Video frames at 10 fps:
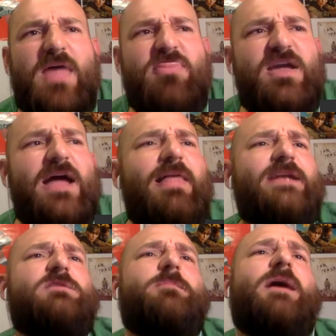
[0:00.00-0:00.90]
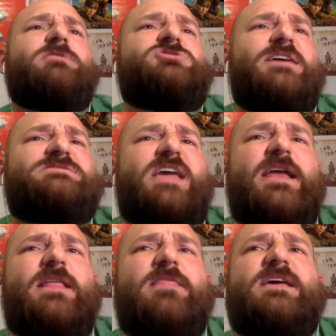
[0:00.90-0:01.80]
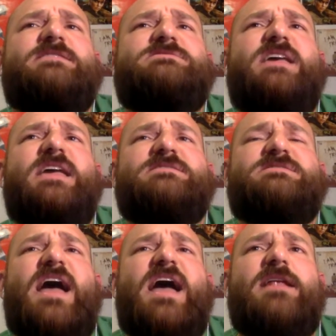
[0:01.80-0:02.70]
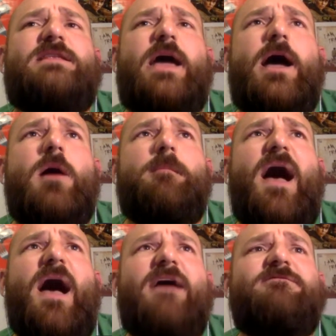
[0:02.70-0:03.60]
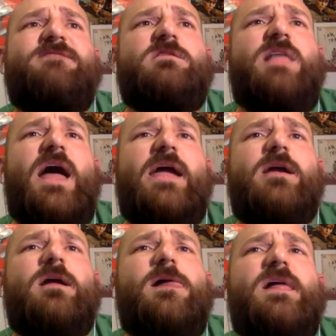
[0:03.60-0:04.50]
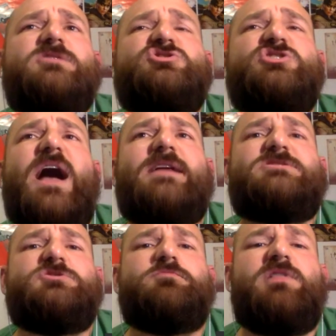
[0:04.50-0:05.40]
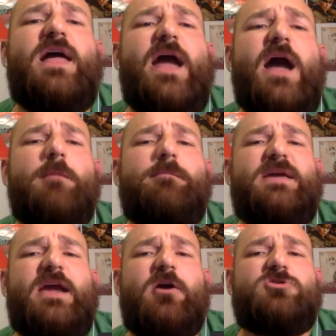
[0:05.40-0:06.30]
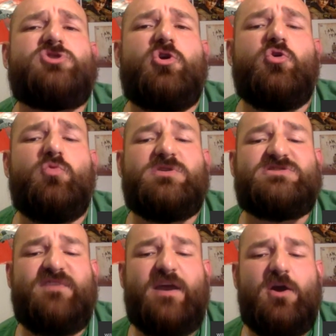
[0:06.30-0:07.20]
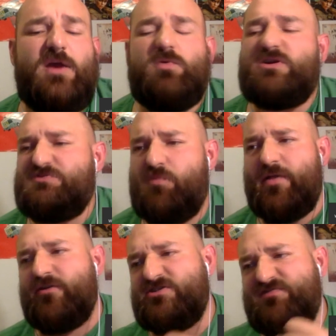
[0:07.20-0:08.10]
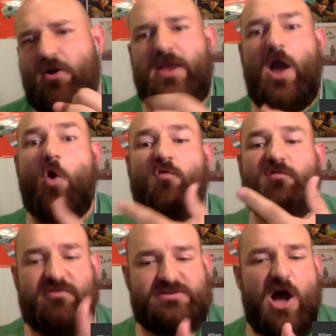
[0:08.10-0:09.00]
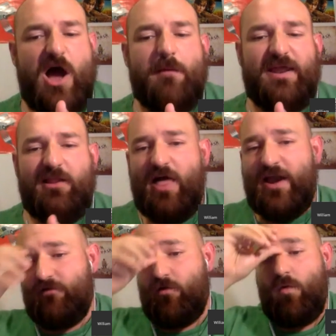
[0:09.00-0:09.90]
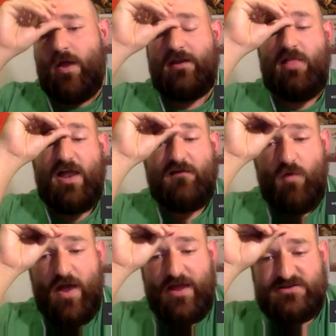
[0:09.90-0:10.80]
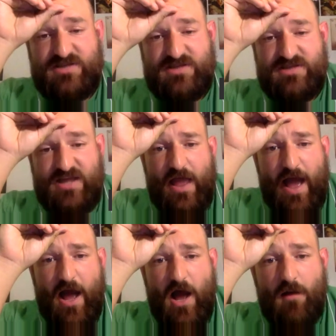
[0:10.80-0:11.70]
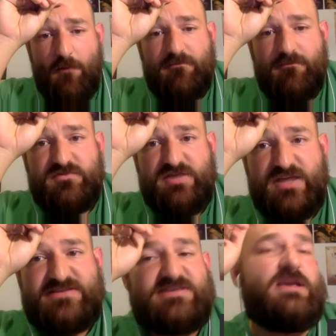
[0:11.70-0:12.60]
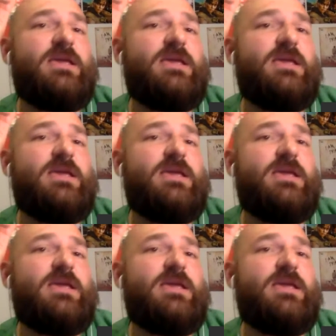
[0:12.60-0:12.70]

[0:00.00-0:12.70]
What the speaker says: think I liked about Chastain in this is that I feel like she got to play up a character who was we're in spoilers, very over the top in a lot of ways. Like this is